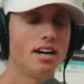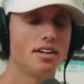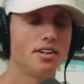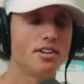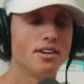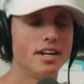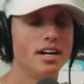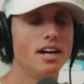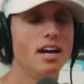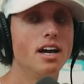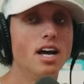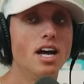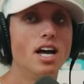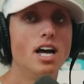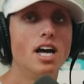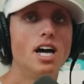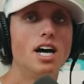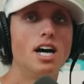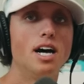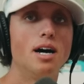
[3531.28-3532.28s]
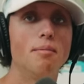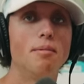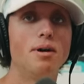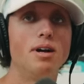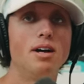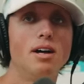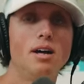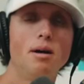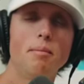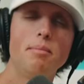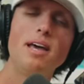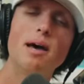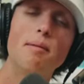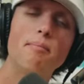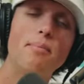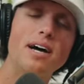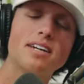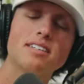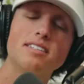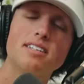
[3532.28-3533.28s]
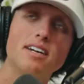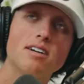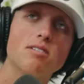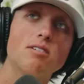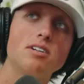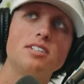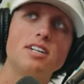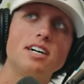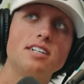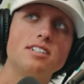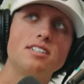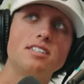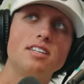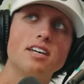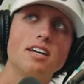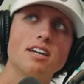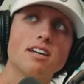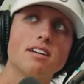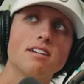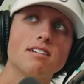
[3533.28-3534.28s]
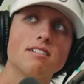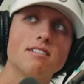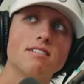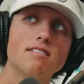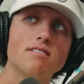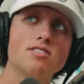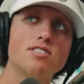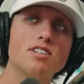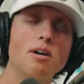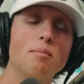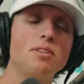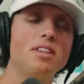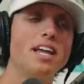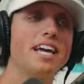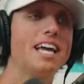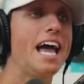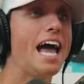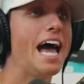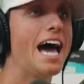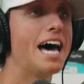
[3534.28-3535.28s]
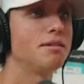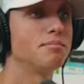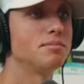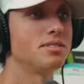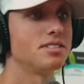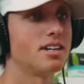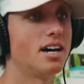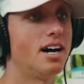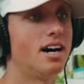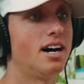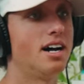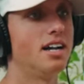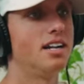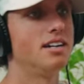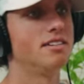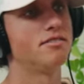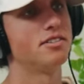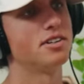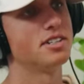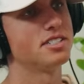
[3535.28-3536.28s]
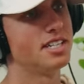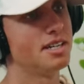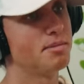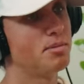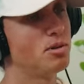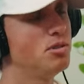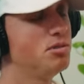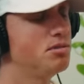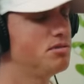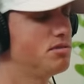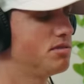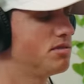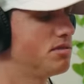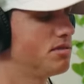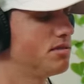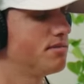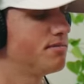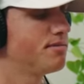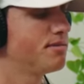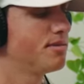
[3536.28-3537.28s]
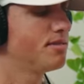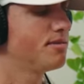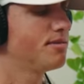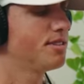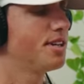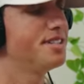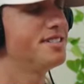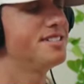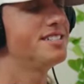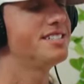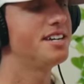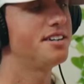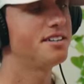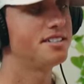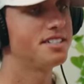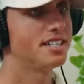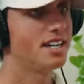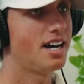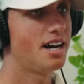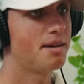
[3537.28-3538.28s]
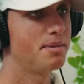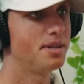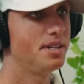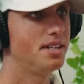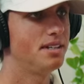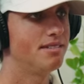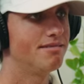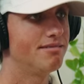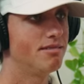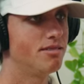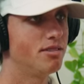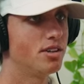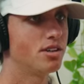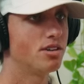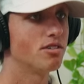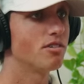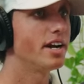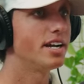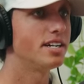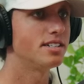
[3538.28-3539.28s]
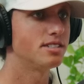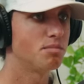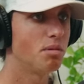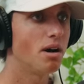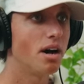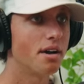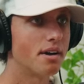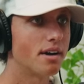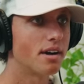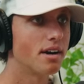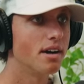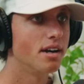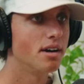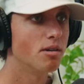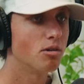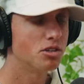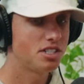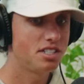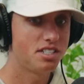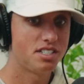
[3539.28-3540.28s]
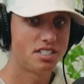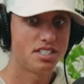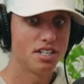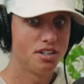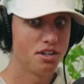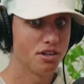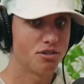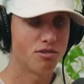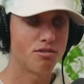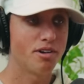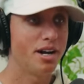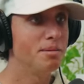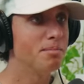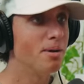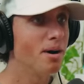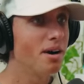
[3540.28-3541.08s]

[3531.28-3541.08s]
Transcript: I agree. Um, but yeah, back to that question, I just think someone like Adam Scott, for example, who's considered to not be the greatest putter, which he's still a great